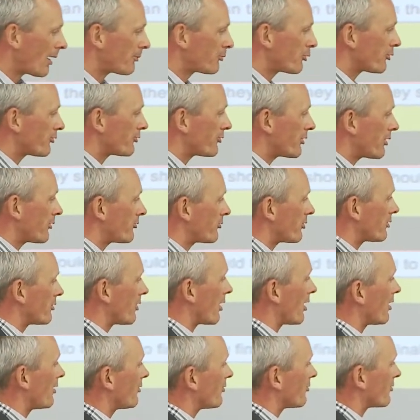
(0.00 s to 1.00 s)
up to 60
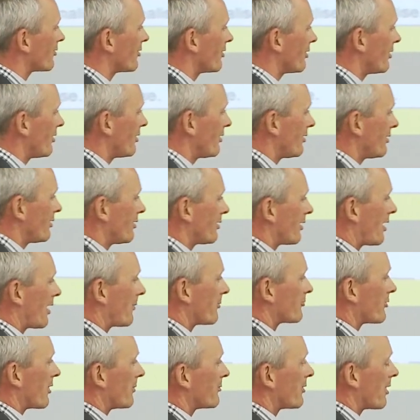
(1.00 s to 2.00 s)
days
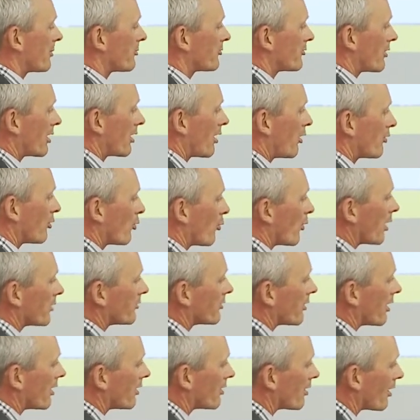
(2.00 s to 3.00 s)
can sometimes take only
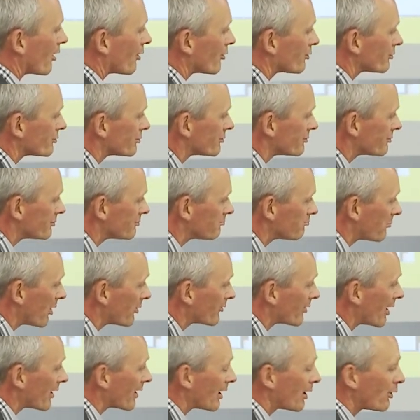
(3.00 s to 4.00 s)
one day now.
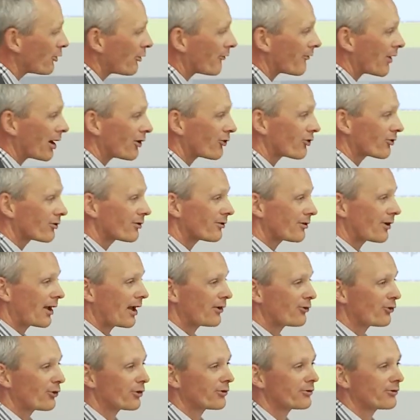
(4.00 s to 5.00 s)
It's like innovation
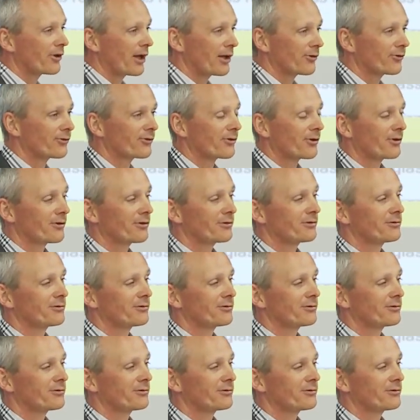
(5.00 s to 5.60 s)
at your desk.